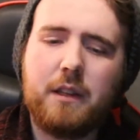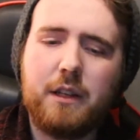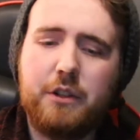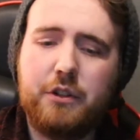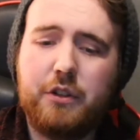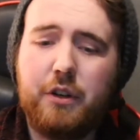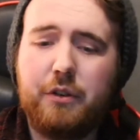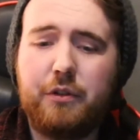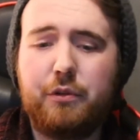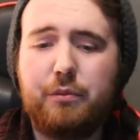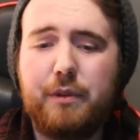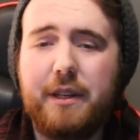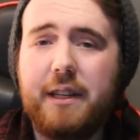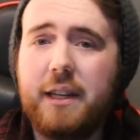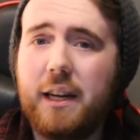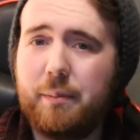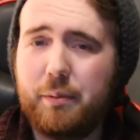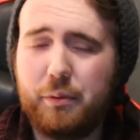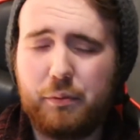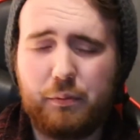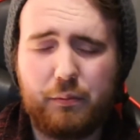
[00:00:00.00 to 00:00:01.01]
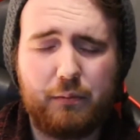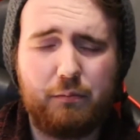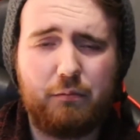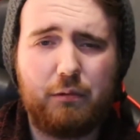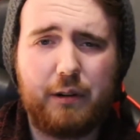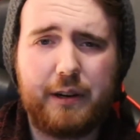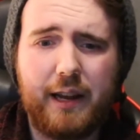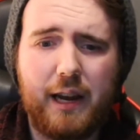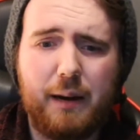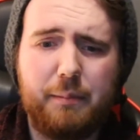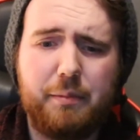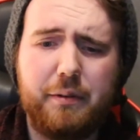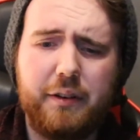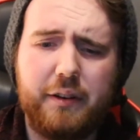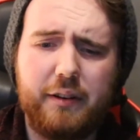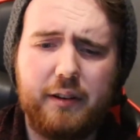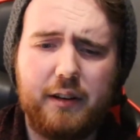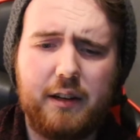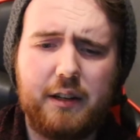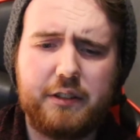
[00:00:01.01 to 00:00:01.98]
So, to recap on what happened
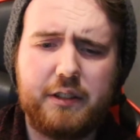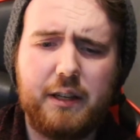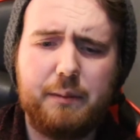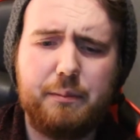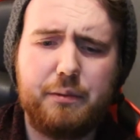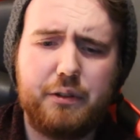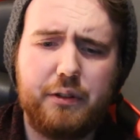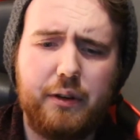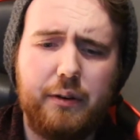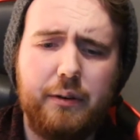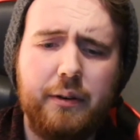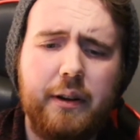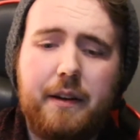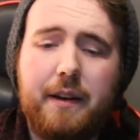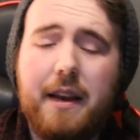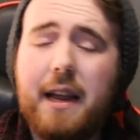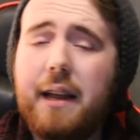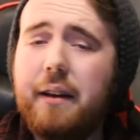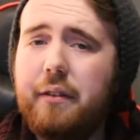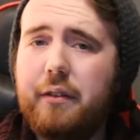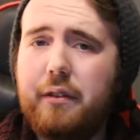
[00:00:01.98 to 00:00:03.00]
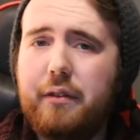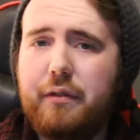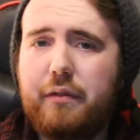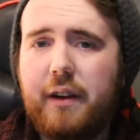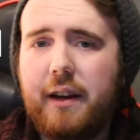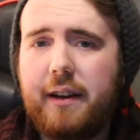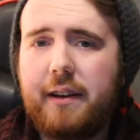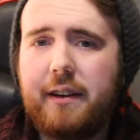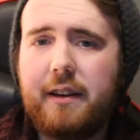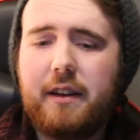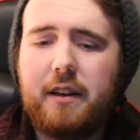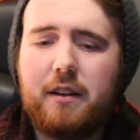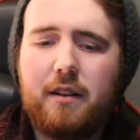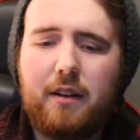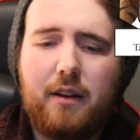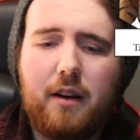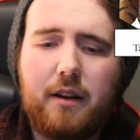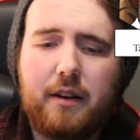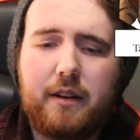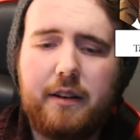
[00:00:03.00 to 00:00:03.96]
in the last episode, Ned, Frederick,
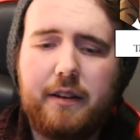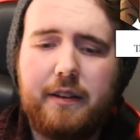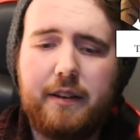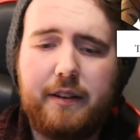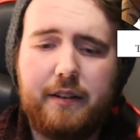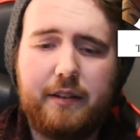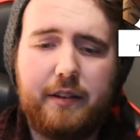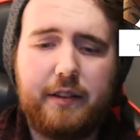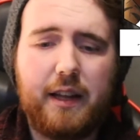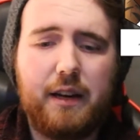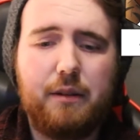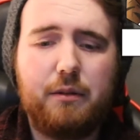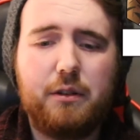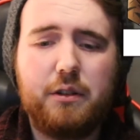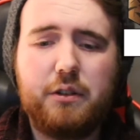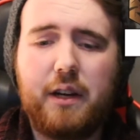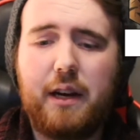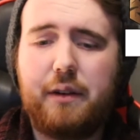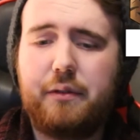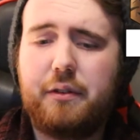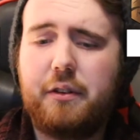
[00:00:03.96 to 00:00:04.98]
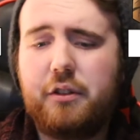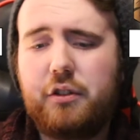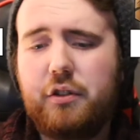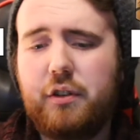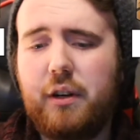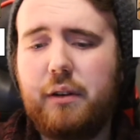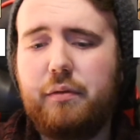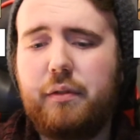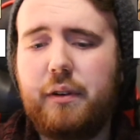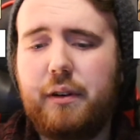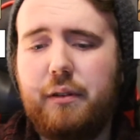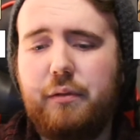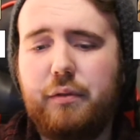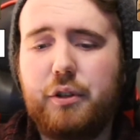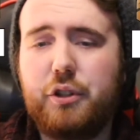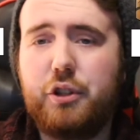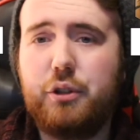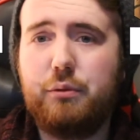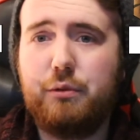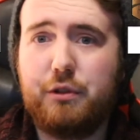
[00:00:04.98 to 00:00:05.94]
Lockett, and Thyris, after discovering
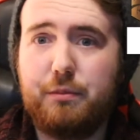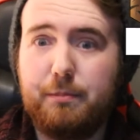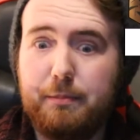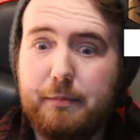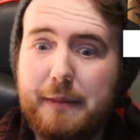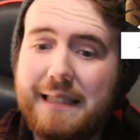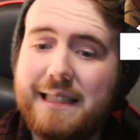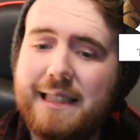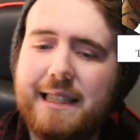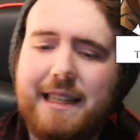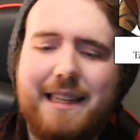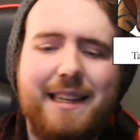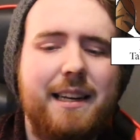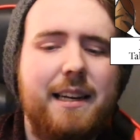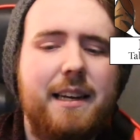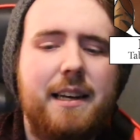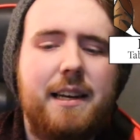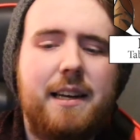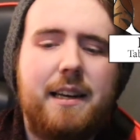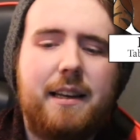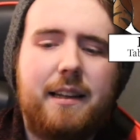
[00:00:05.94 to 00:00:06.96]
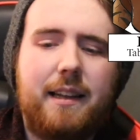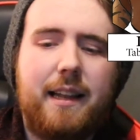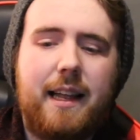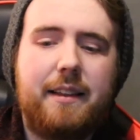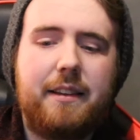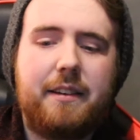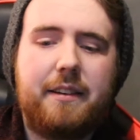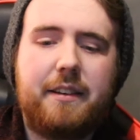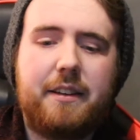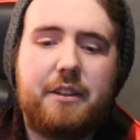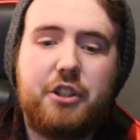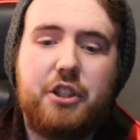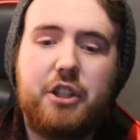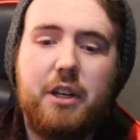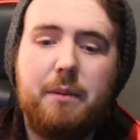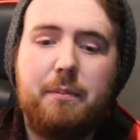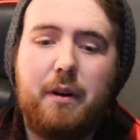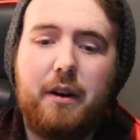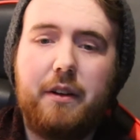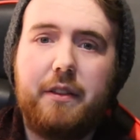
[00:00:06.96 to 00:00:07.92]
Virtue was missing, landed their
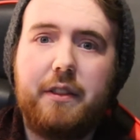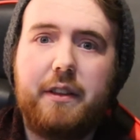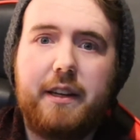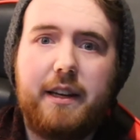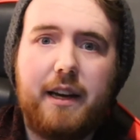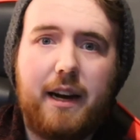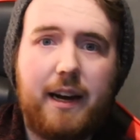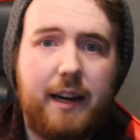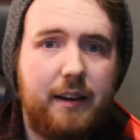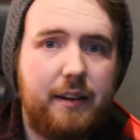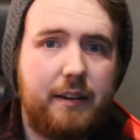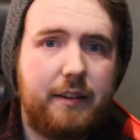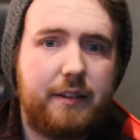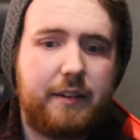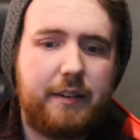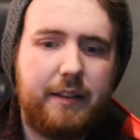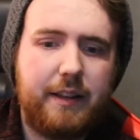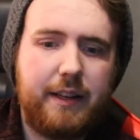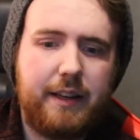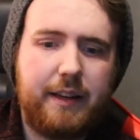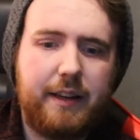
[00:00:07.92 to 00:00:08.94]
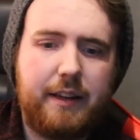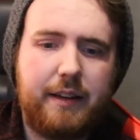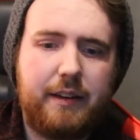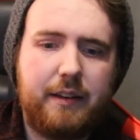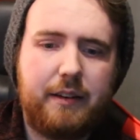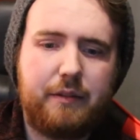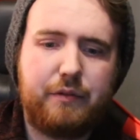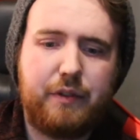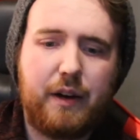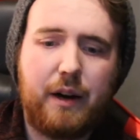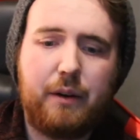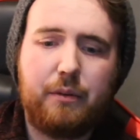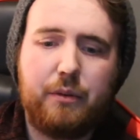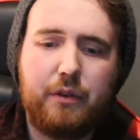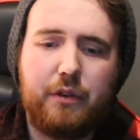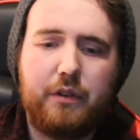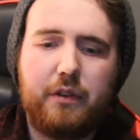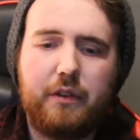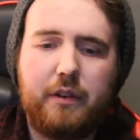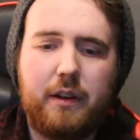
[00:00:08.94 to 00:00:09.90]
ship on the island they
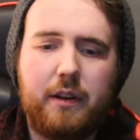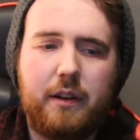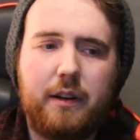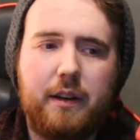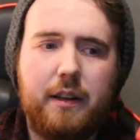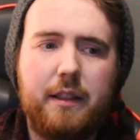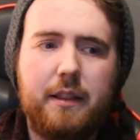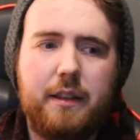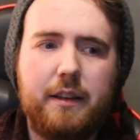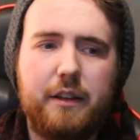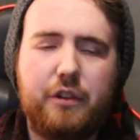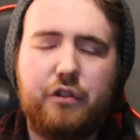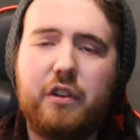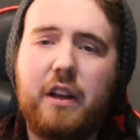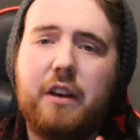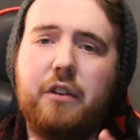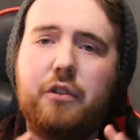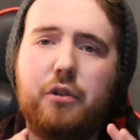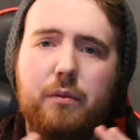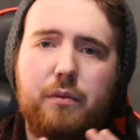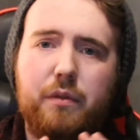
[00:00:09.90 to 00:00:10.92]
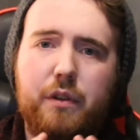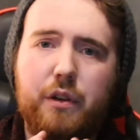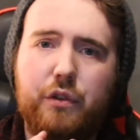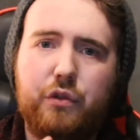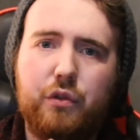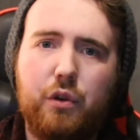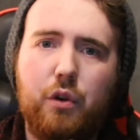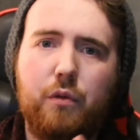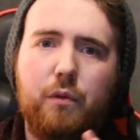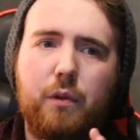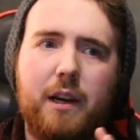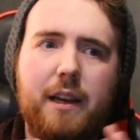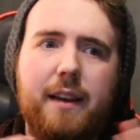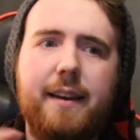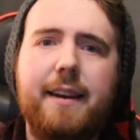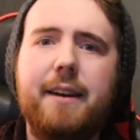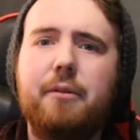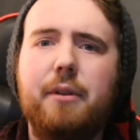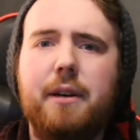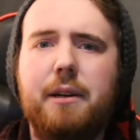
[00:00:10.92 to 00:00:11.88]
found in the center of this
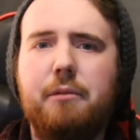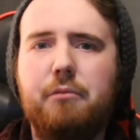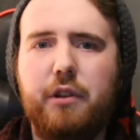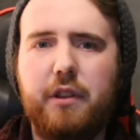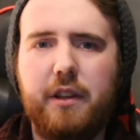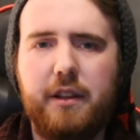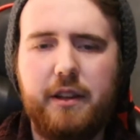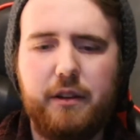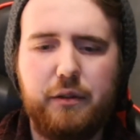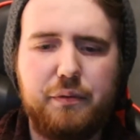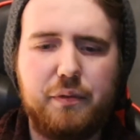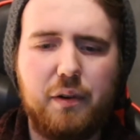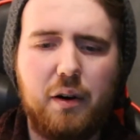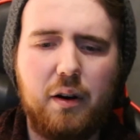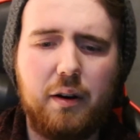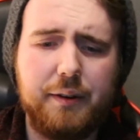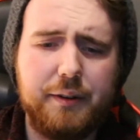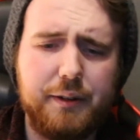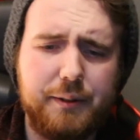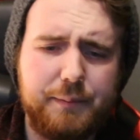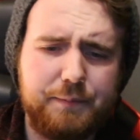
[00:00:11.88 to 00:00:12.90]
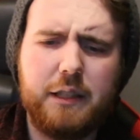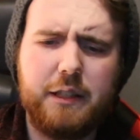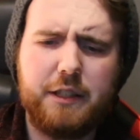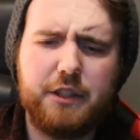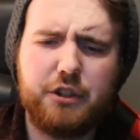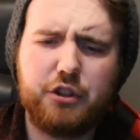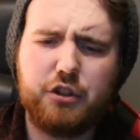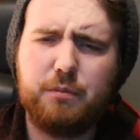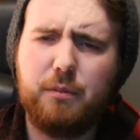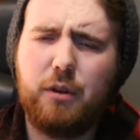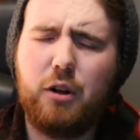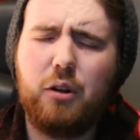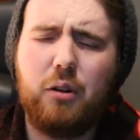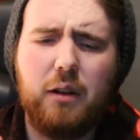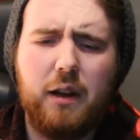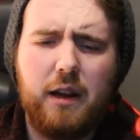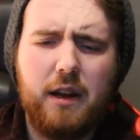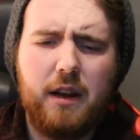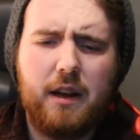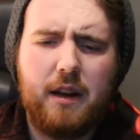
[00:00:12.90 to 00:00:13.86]
clearing within the fog. This
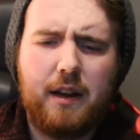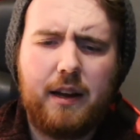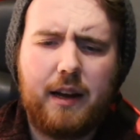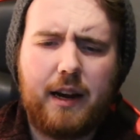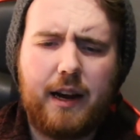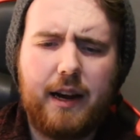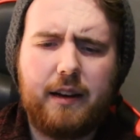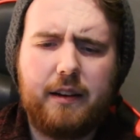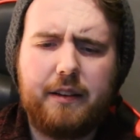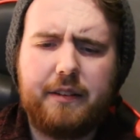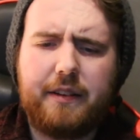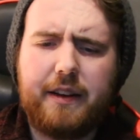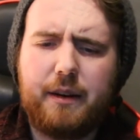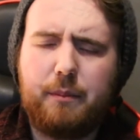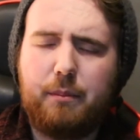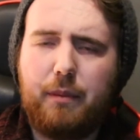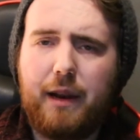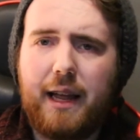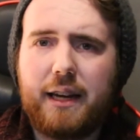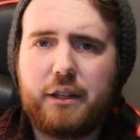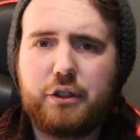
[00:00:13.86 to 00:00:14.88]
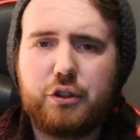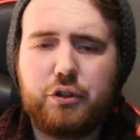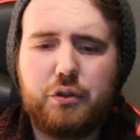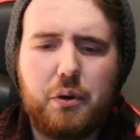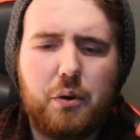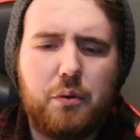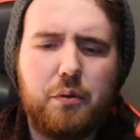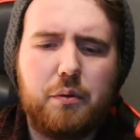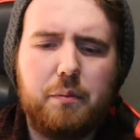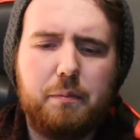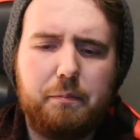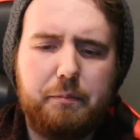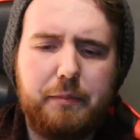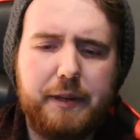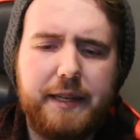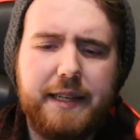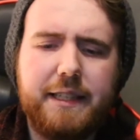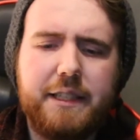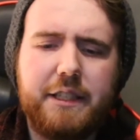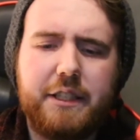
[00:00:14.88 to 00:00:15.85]
small island had a black stone
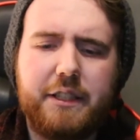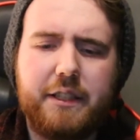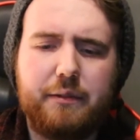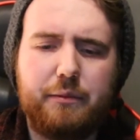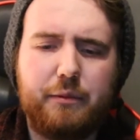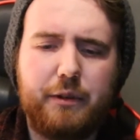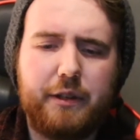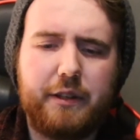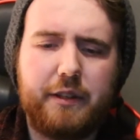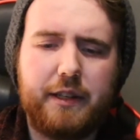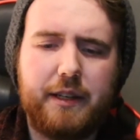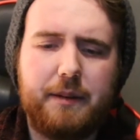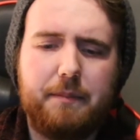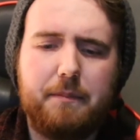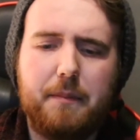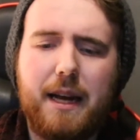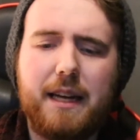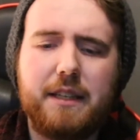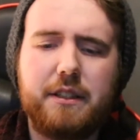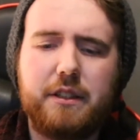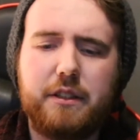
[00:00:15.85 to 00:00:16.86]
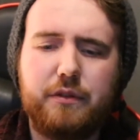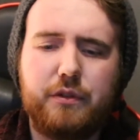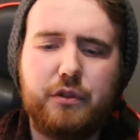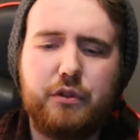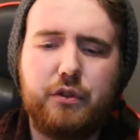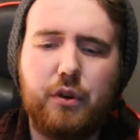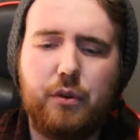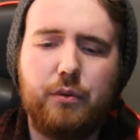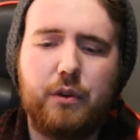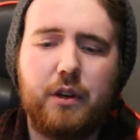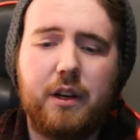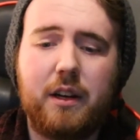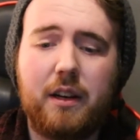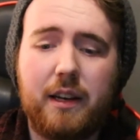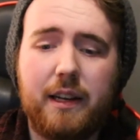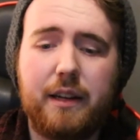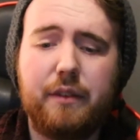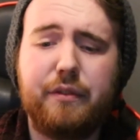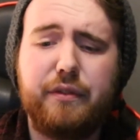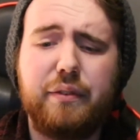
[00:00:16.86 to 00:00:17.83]
beach with a massive stone
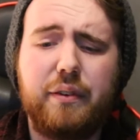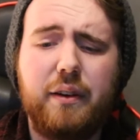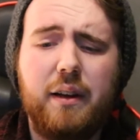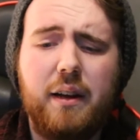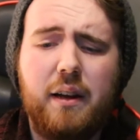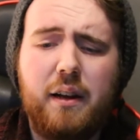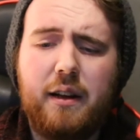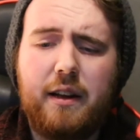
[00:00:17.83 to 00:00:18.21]
cliff.